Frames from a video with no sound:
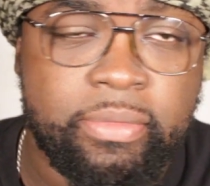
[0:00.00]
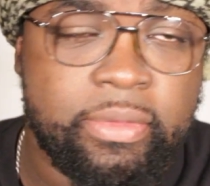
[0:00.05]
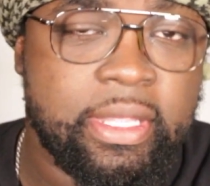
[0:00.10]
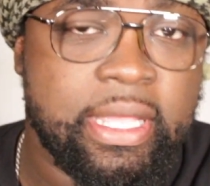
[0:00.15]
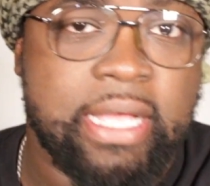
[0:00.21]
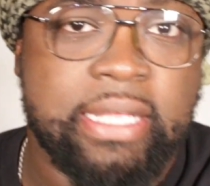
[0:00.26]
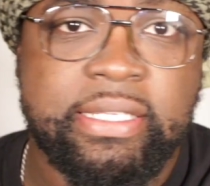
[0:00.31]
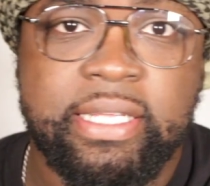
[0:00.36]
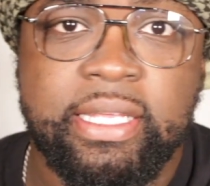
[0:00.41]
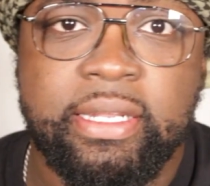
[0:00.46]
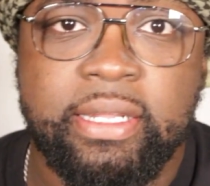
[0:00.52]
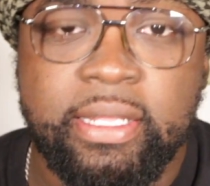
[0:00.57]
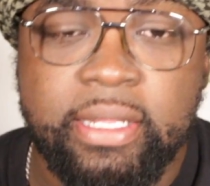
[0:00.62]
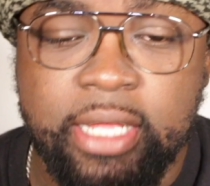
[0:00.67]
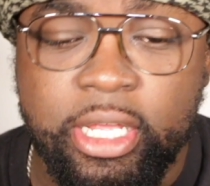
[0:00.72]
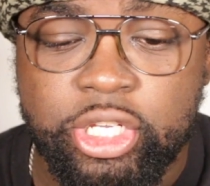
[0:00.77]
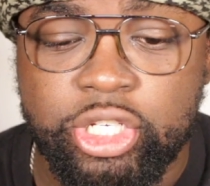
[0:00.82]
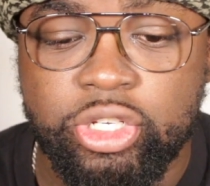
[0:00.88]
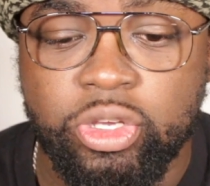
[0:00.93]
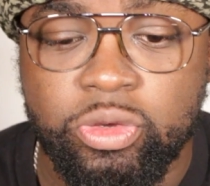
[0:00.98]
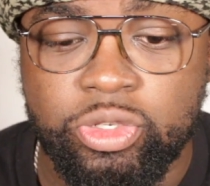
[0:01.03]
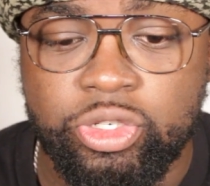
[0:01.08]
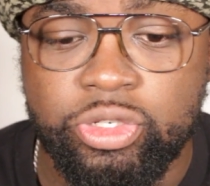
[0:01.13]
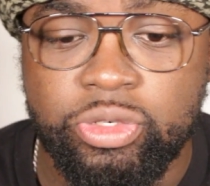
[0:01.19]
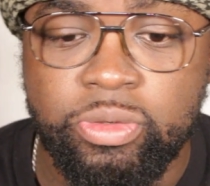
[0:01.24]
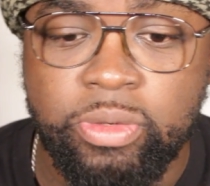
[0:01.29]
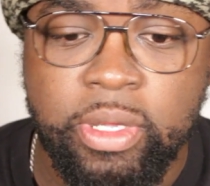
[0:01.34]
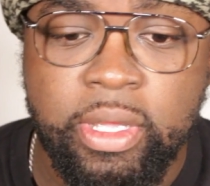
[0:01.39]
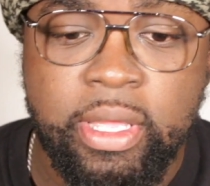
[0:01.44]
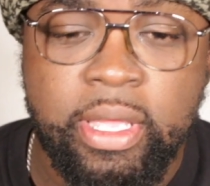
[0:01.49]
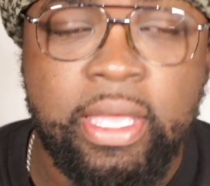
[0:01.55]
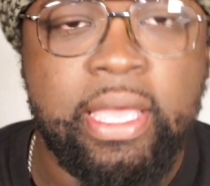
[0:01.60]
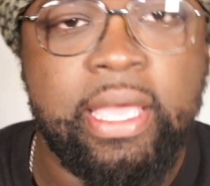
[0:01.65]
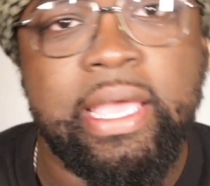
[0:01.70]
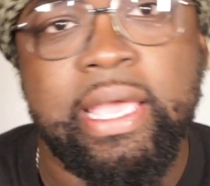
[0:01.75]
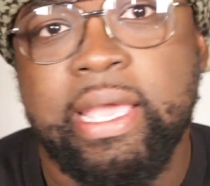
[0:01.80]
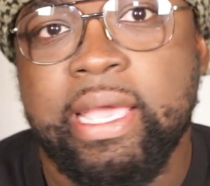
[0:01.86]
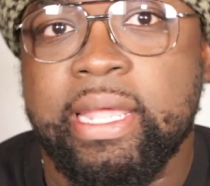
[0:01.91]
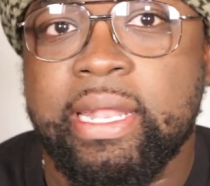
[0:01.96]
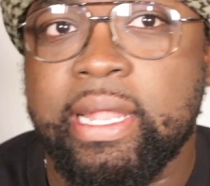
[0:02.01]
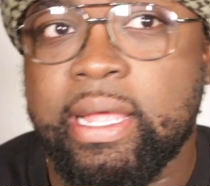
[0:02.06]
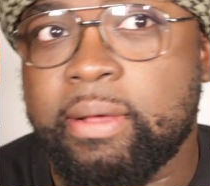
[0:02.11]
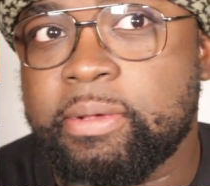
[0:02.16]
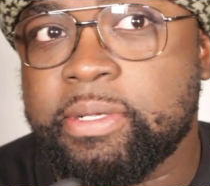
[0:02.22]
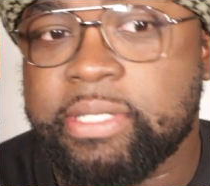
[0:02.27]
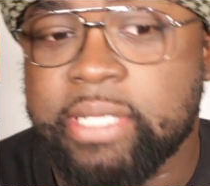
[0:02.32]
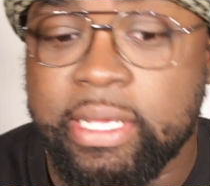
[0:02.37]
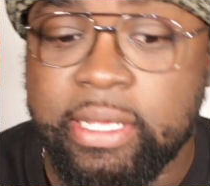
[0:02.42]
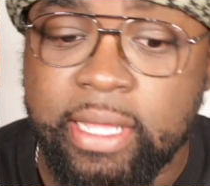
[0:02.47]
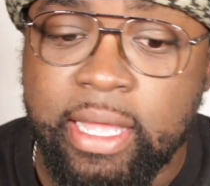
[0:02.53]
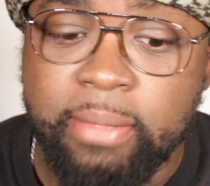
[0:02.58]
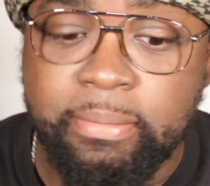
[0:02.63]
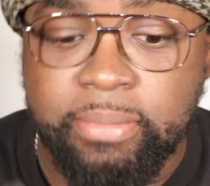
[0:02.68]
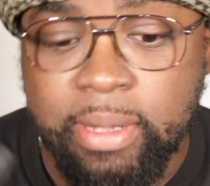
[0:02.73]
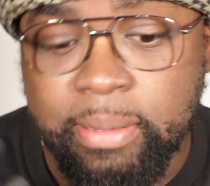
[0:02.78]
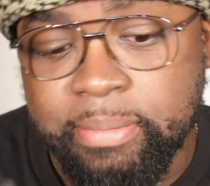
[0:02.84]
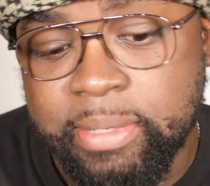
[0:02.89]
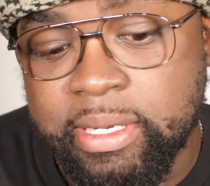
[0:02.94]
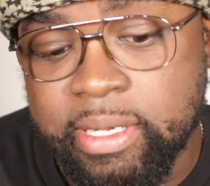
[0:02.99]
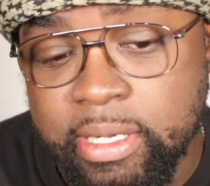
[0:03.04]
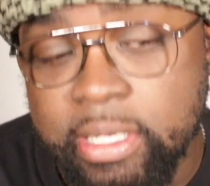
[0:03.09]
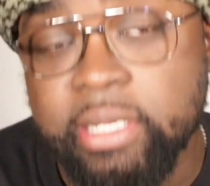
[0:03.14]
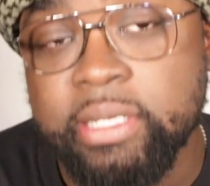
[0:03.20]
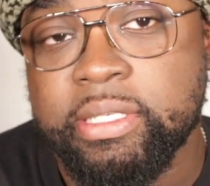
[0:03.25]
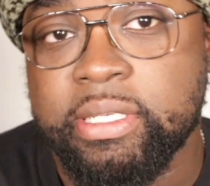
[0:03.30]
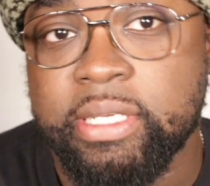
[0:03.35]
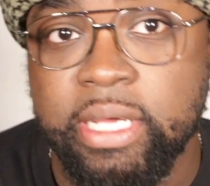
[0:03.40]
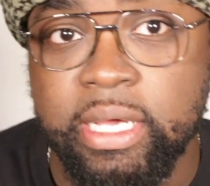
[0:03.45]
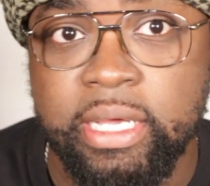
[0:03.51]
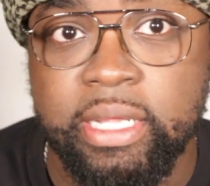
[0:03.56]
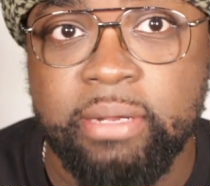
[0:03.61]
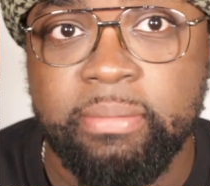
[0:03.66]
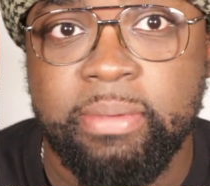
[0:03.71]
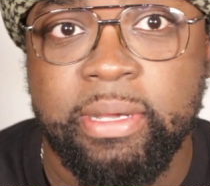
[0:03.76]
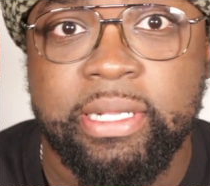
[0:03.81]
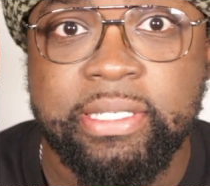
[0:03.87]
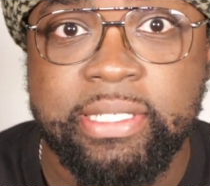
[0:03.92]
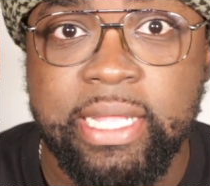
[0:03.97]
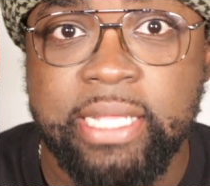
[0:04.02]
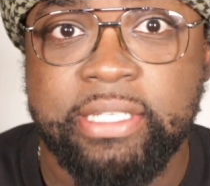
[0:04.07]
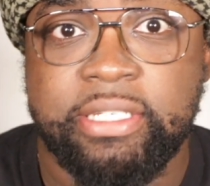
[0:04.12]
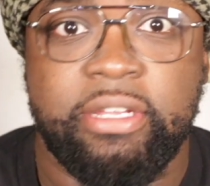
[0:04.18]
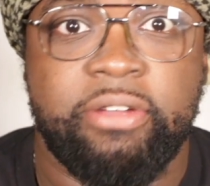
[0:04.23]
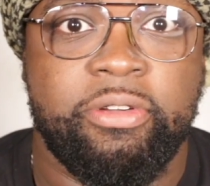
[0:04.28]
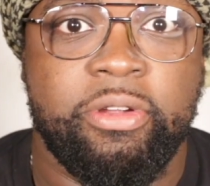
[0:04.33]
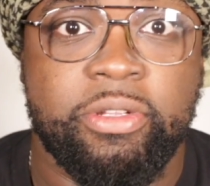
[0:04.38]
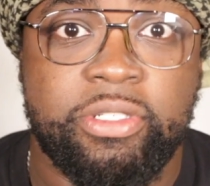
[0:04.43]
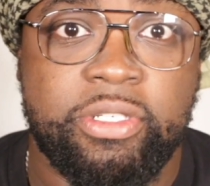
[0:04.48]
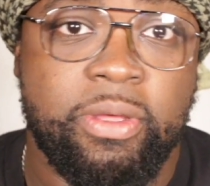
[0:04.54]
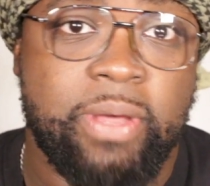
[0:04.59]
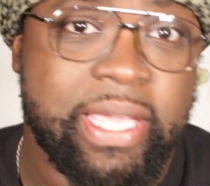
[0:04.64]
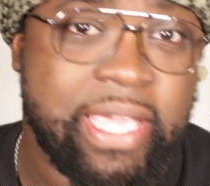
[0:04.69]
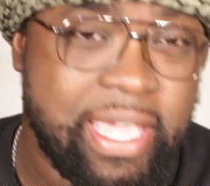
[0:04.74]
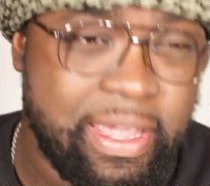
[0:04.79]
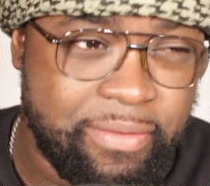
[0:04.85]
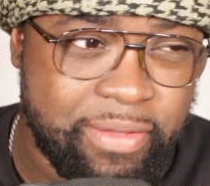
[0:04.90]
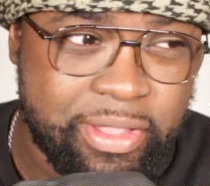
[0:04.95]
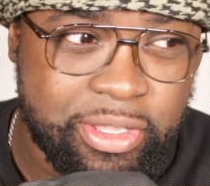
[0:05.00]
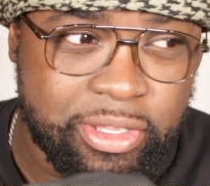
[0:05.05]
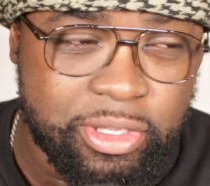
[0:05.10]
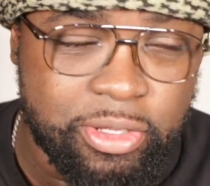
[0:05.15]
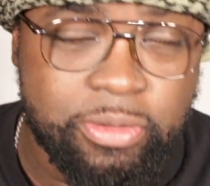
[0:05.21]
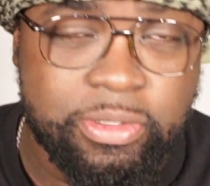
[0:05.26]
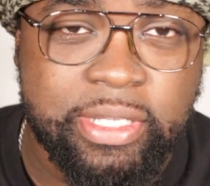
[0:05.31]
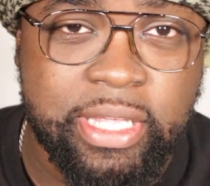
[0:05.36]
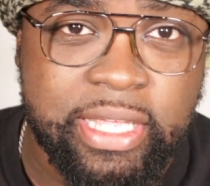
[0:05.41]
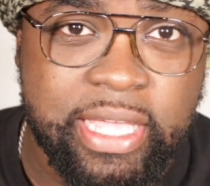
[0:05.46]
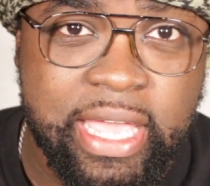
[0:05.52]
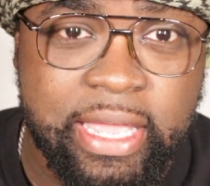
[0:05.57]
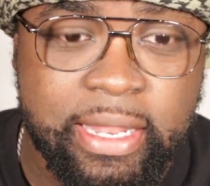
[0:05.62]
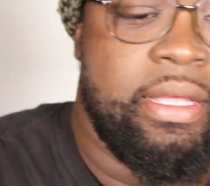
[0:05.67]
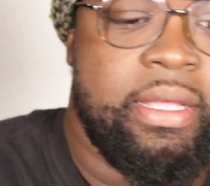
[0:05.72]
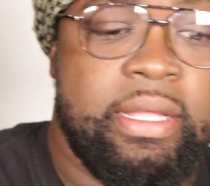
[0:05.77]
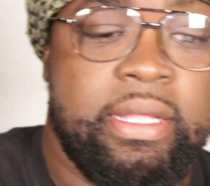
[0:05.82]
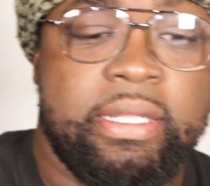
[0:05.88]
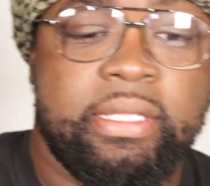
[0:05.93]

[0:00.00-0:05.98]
Y'all seen it? I showed you, and I was like, I mean, it looks good, but it's not zeroed, so I can't really use it yet.